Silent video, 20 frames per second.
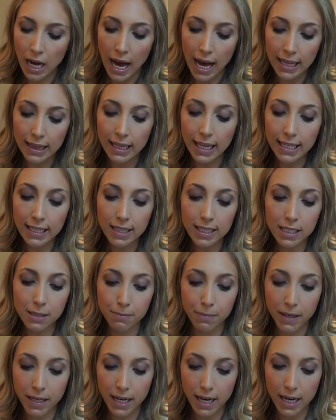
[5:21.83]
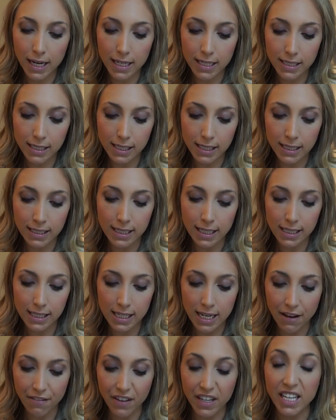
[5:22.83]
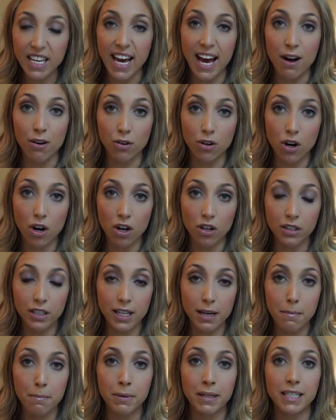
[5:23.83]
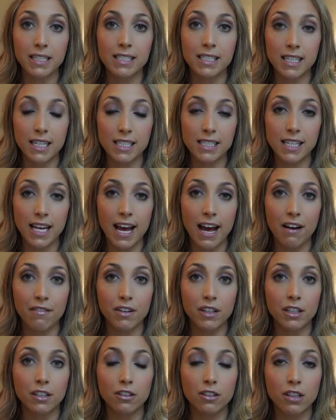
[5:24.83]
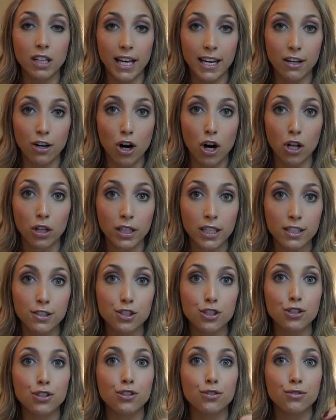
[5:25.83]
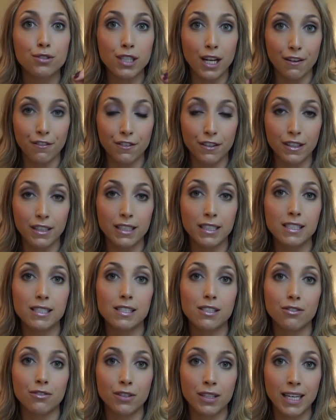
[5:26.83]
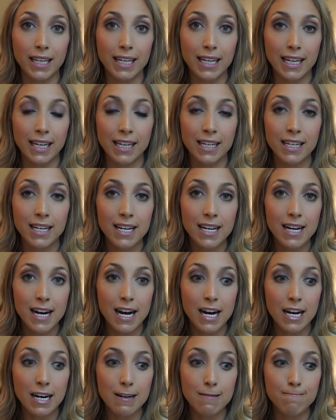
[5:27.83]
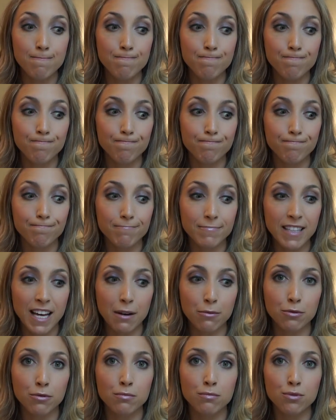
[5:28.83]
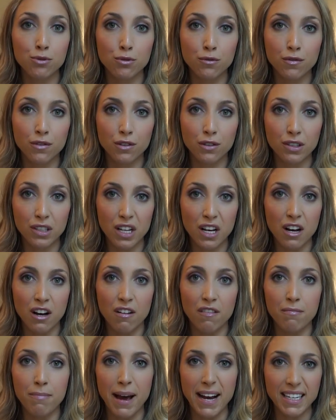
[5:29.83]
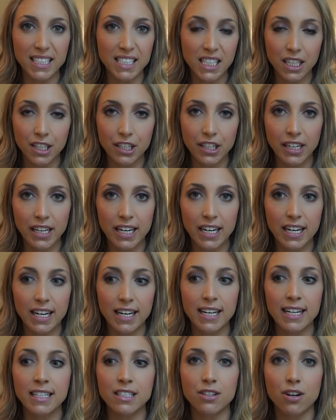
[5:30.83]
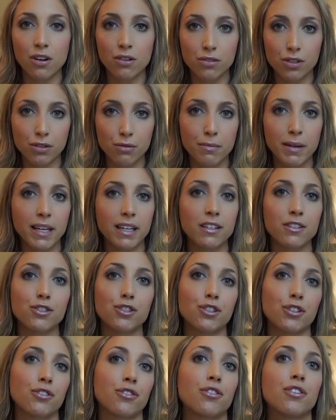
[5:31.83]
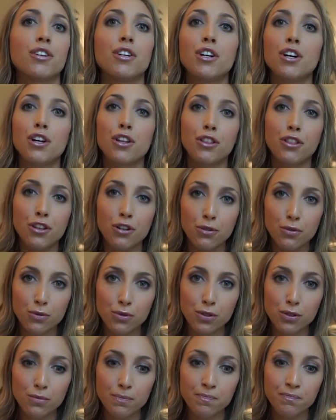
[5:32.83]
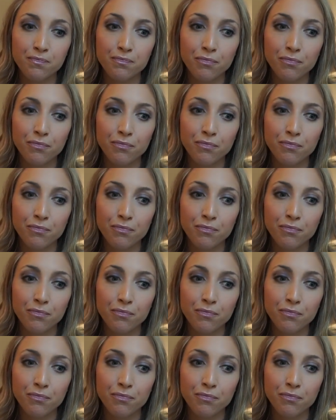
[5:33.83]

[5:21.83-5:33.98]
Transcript: I like this because it doesn't have any alcohol in it, but it does have a little glycolic, so you're definitely still getting that removal of bacteria and also making sure those